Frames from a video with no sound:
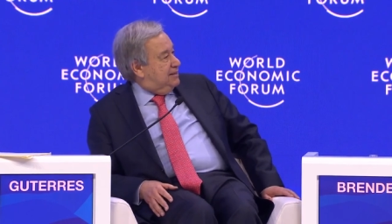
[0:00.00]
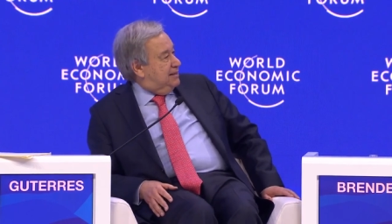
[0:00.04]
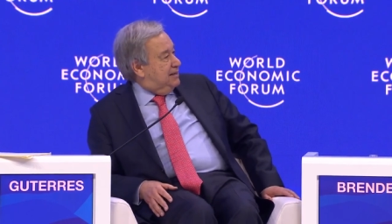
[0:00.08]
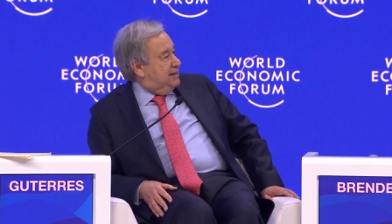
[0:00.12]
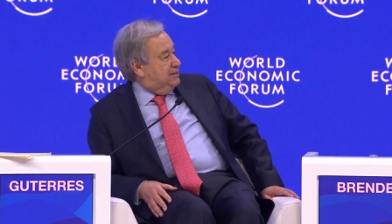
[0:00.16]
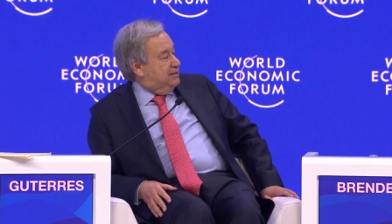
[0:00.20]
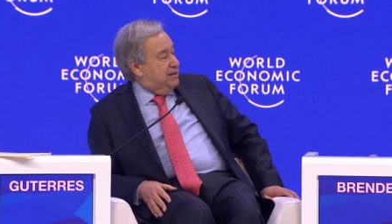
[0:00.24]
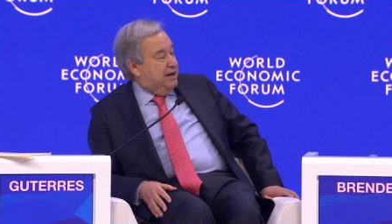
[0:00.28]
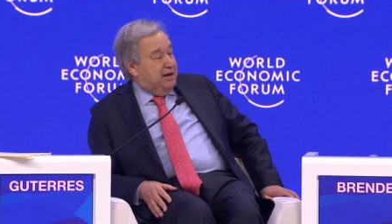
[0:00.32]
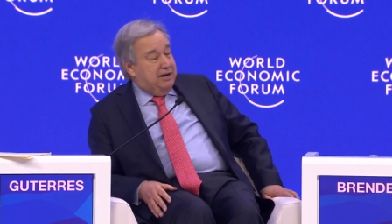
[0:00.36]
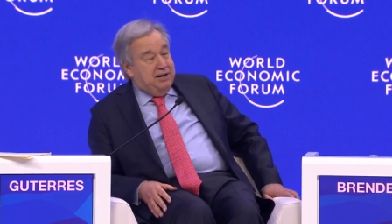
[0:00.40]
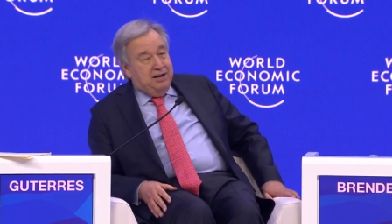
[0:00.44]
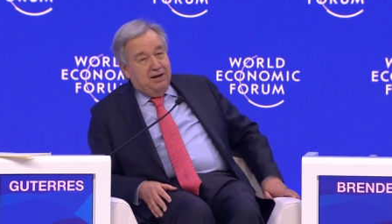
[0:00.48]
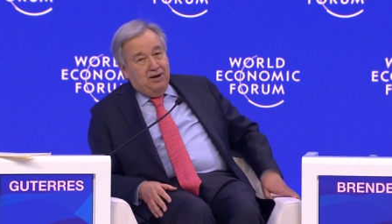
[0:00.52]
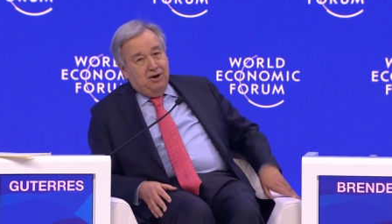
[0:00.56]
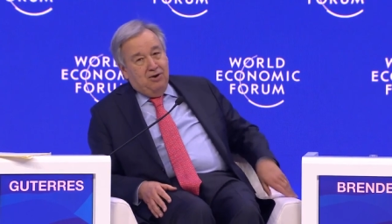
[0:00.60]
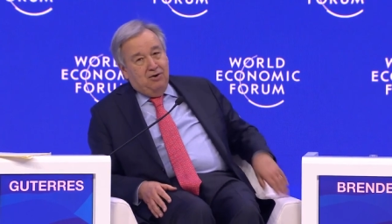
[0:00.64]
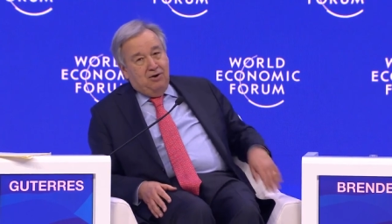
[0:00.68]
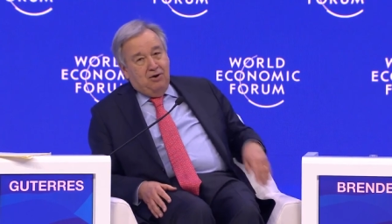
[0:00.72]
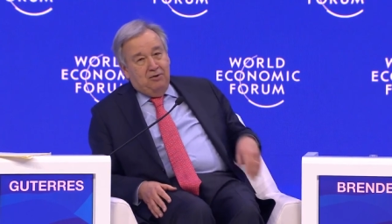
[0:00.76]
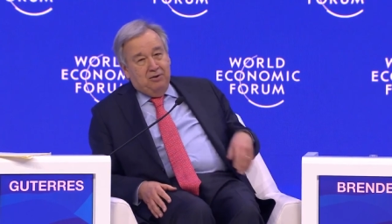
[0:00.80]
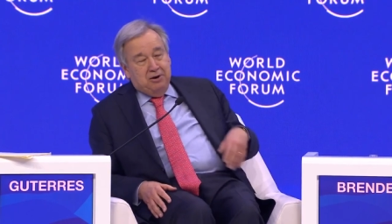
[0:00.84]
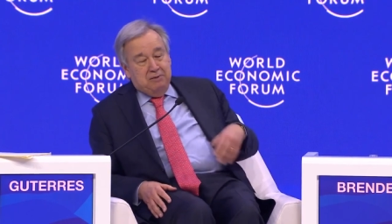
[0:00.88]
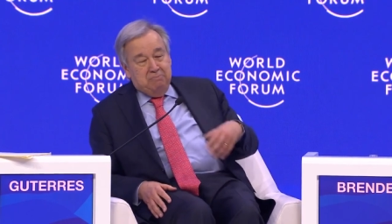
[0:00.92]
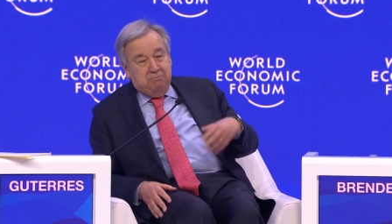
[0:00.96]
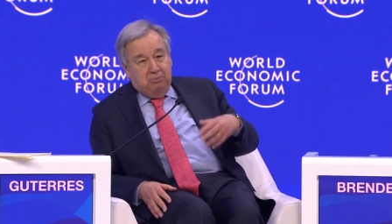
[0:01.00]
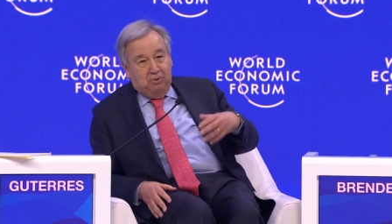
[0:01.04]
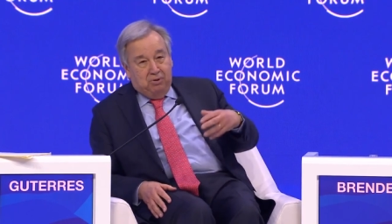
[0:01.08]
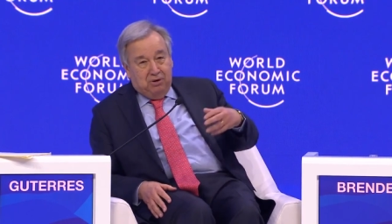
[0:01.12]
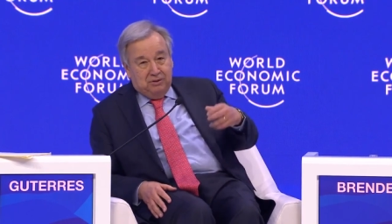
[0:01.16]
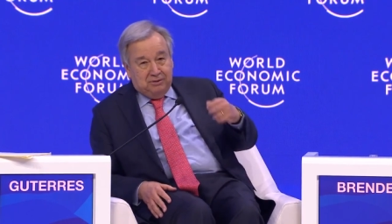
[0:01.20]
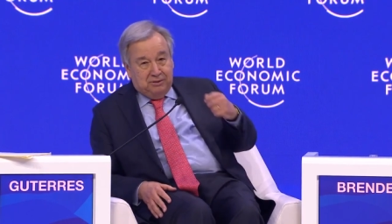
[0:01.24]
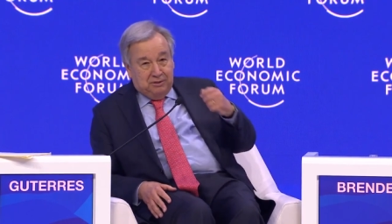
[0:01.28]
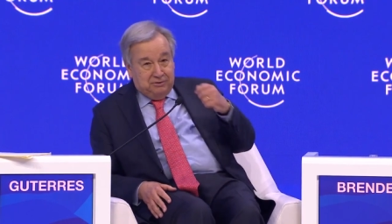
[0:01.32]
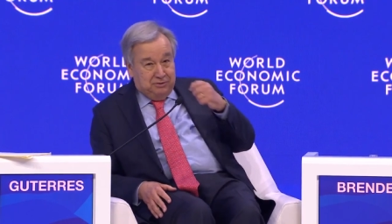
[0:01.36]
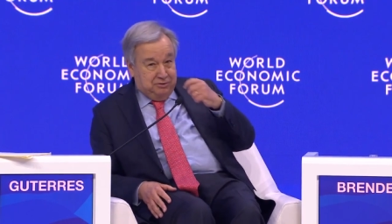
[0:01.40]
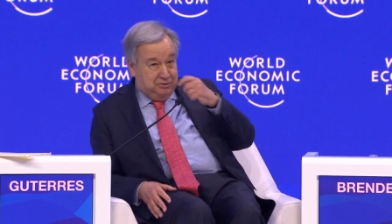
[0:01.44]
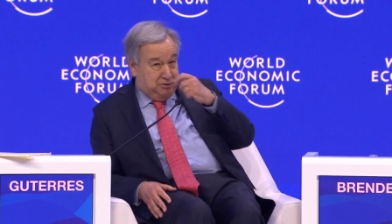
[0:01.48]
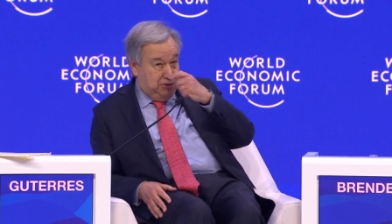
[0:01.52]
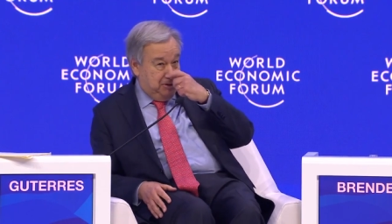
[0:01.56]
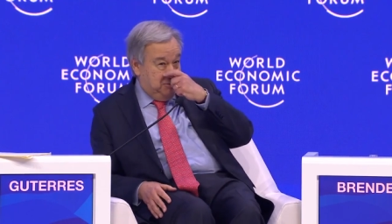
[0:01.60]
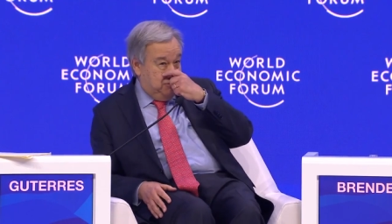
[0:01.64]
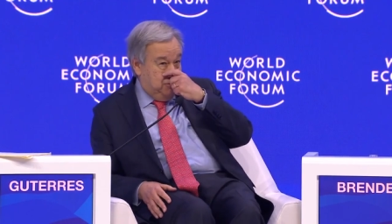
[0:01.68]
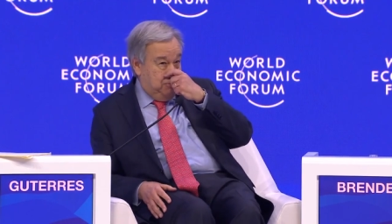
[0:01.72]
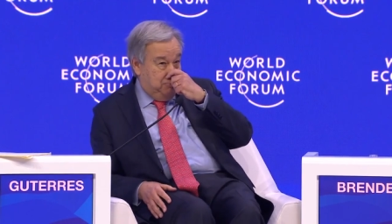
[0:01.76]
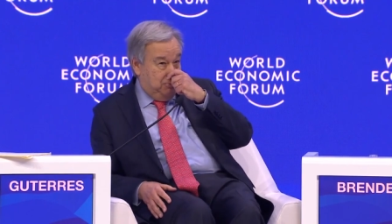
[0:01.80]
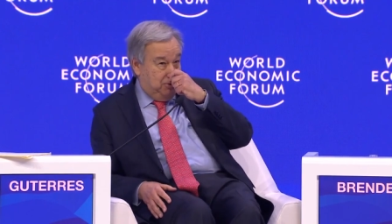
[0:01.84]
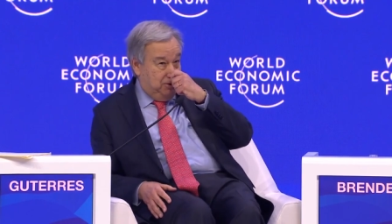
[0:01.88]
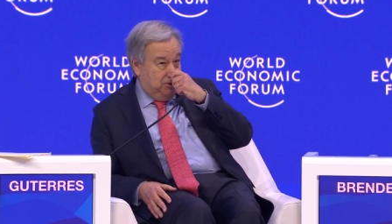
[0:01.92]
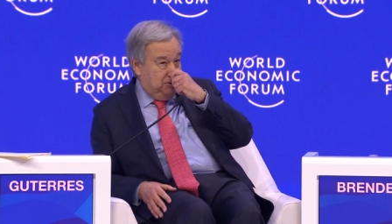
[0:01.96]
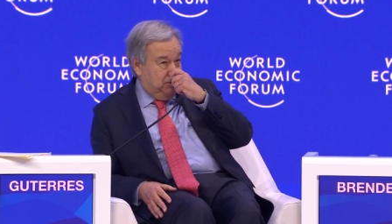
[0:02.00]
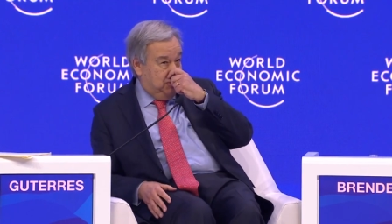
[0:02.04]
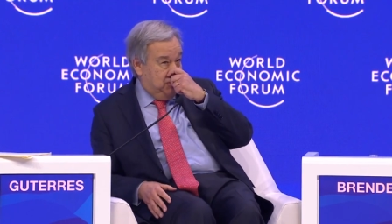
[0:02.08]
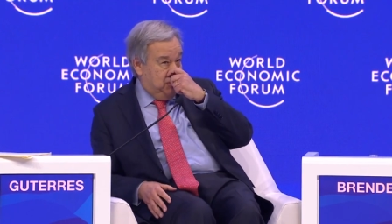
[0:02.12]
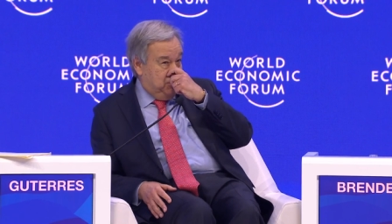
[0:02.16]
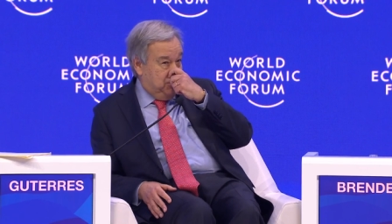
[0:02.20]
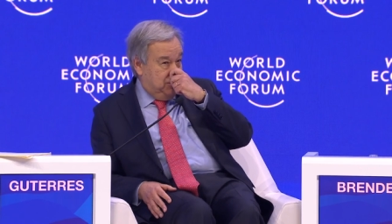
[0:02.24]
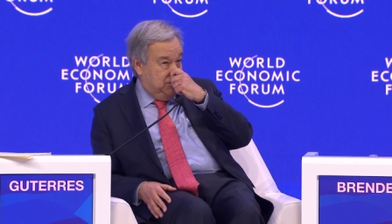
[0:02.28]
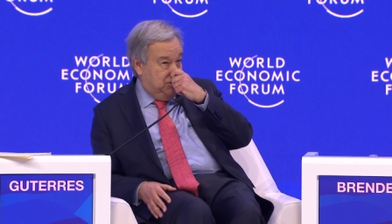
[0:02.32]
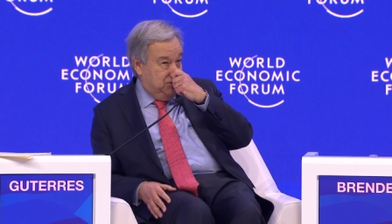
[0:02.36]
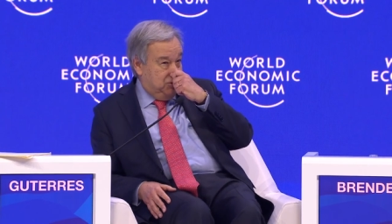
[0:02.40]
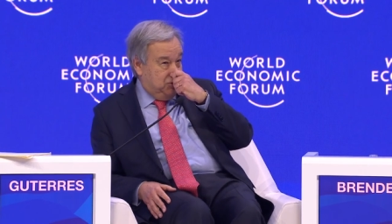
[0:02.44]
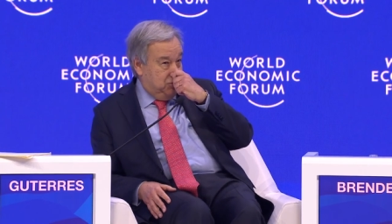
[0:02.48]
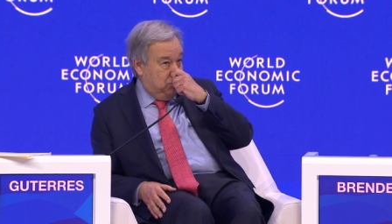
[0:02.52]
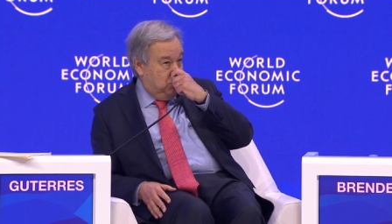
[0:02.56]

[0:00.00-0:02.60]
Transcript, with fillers: And I know how important it is for politicians